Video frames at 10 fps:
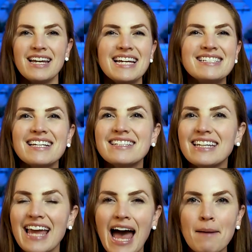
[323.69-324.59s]
It
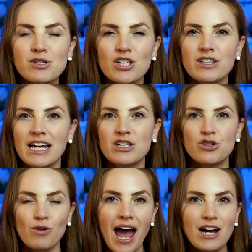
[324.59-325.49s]
doesn't capture the
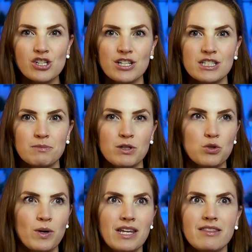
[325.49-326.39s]
interactions
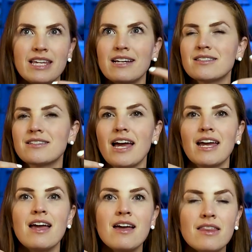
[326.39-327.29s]
between things
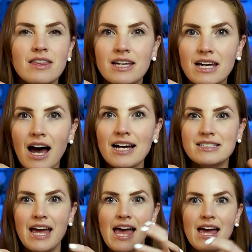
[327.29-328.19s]
like the
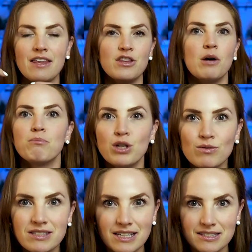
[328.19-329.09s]
gut and the
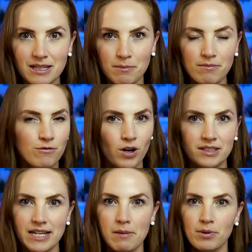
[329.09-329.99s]
immune system, for
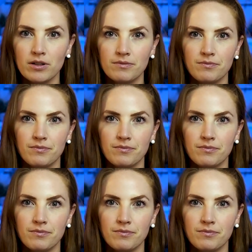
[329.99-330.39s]
example.